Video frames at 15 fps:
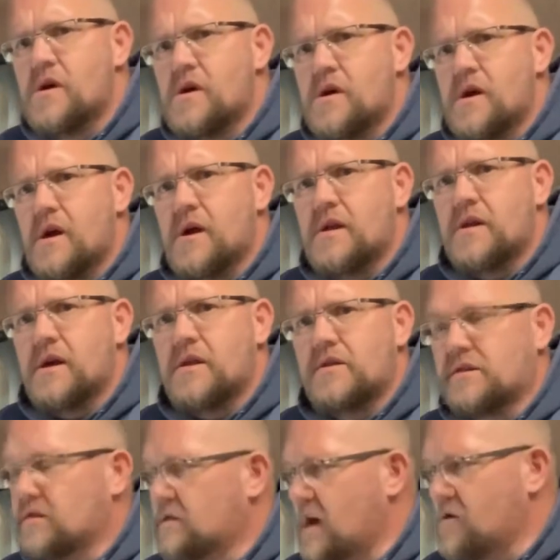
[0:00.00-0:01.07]
And this
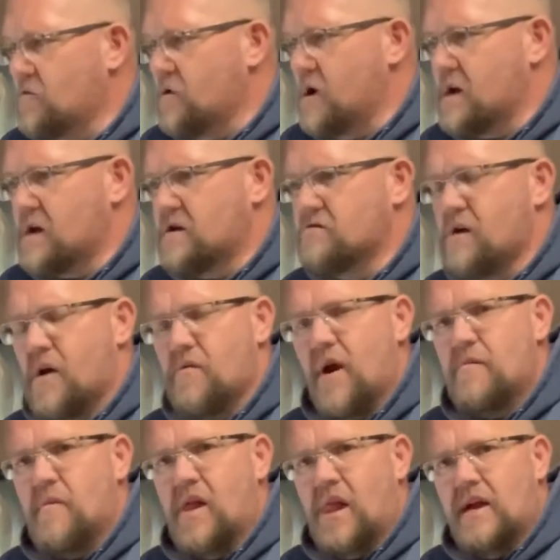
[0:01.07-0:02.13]
is kind of where I
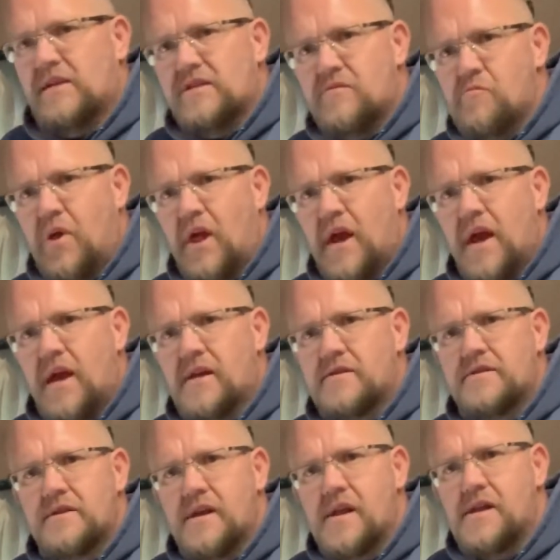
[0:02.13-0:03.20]
write my lesson
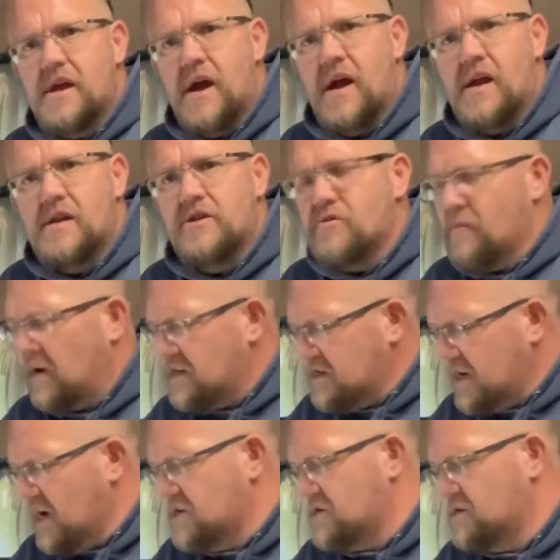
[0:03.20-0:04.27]
plans and I do my
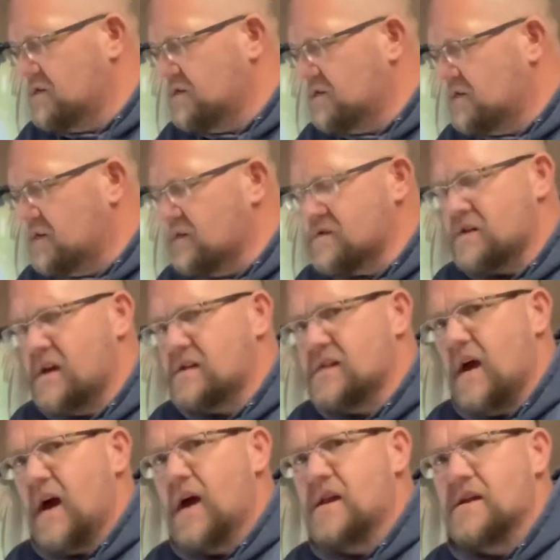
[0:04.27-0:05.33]
sketches and things like
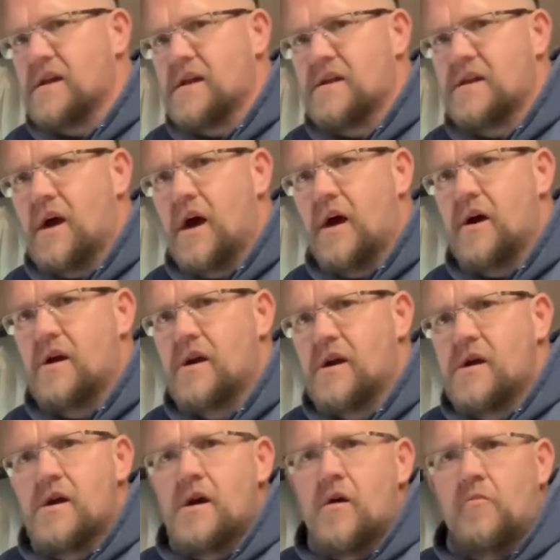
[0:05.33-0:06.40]
that. And I'm
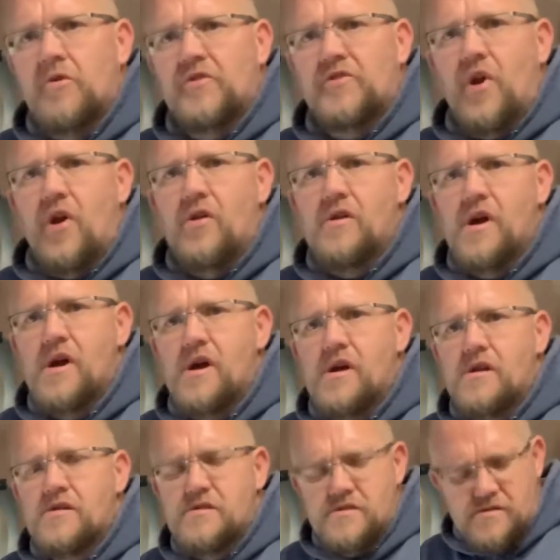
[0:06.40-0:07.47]
going to start
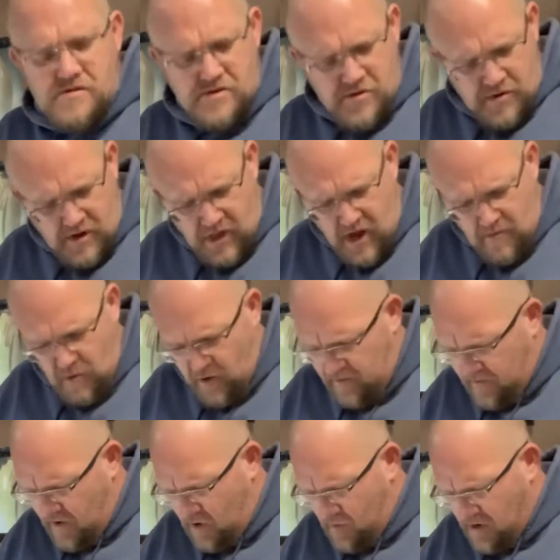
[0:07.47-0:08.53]
doing a lot more
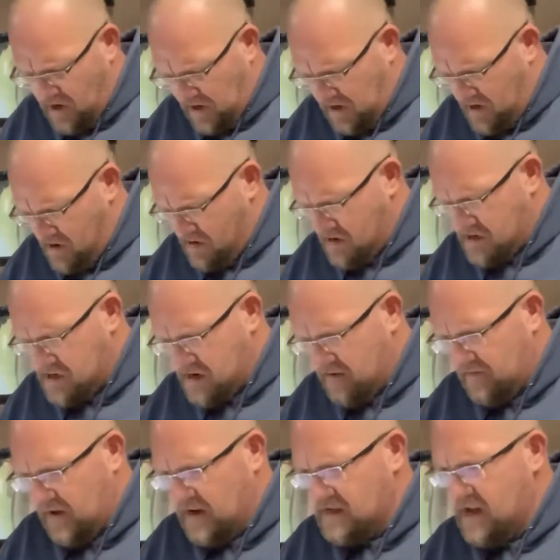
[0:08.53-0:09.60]
filming in here and
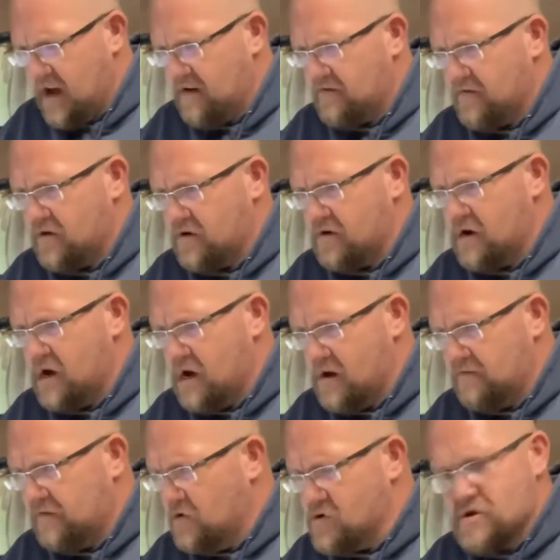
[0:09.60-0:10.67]
stuff like that for
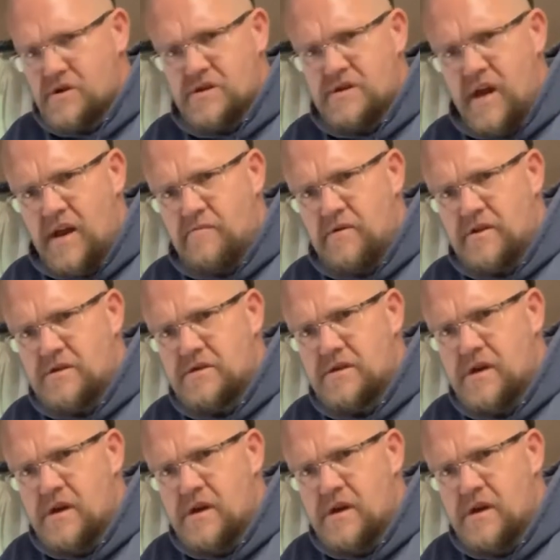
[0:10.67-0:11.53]
future assignments.